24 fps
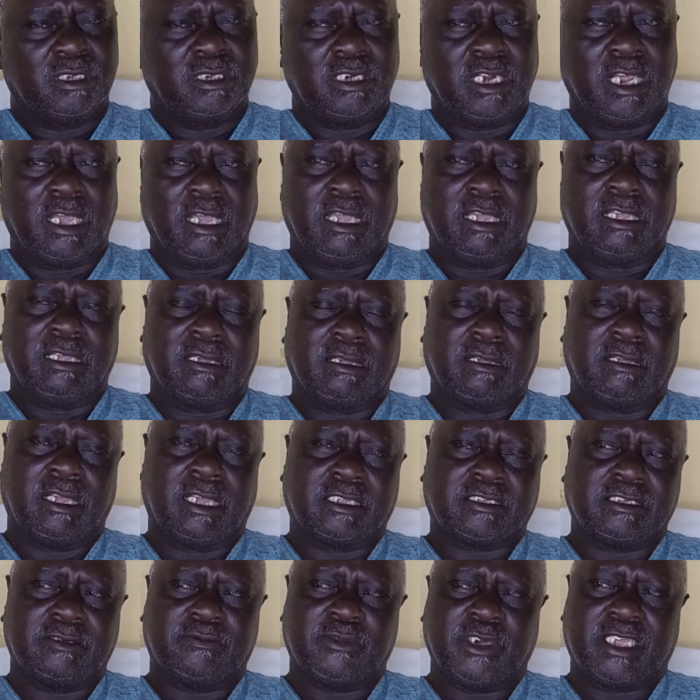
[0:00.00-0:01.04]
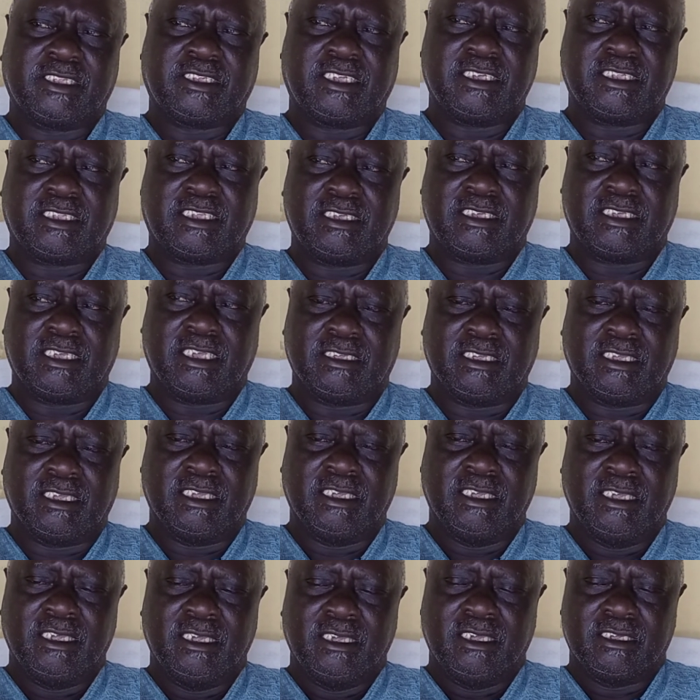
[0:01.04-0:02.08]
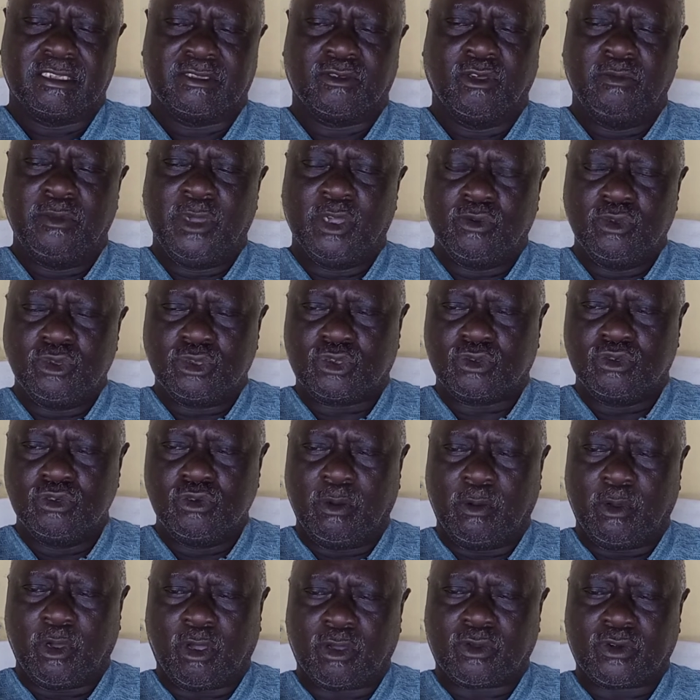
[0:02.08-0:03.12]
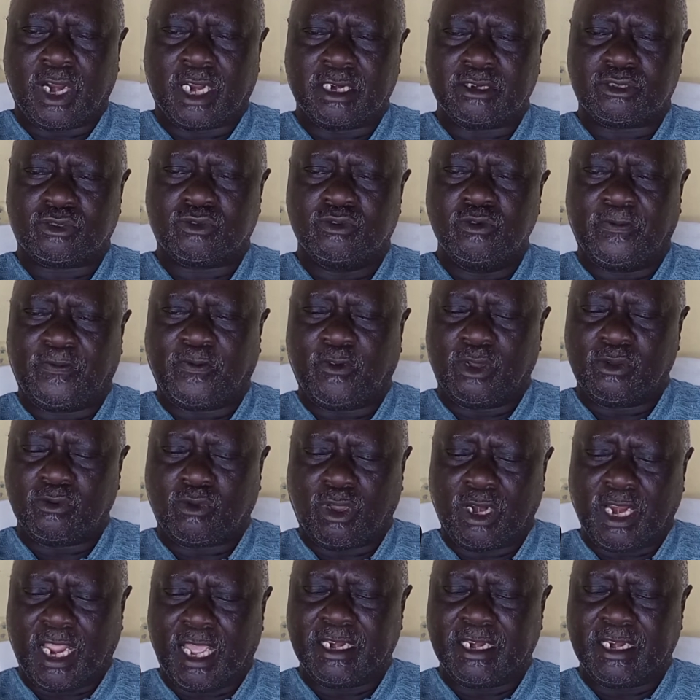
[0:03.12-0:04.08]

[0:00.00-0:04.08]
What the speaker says: Now, I said, I take it. Don't be good school or grand school for one color